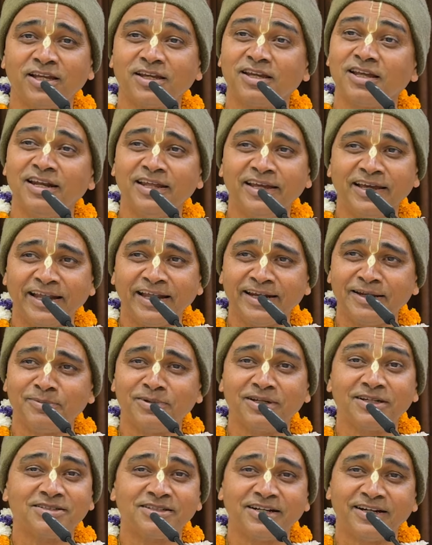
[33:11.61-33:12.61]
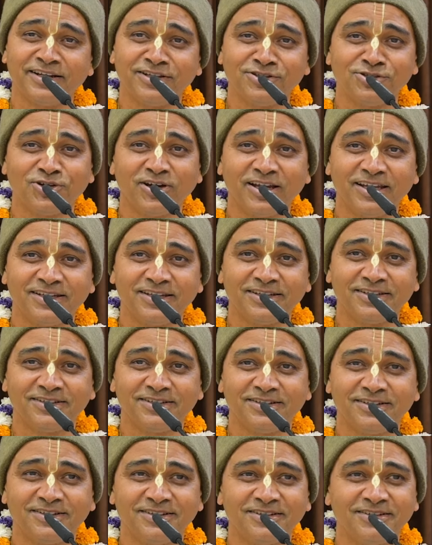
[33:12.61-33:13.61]
killing animals and enjoying?
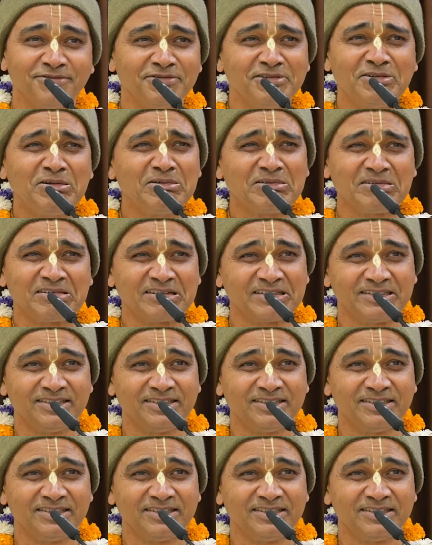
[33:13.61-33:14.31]
We don't.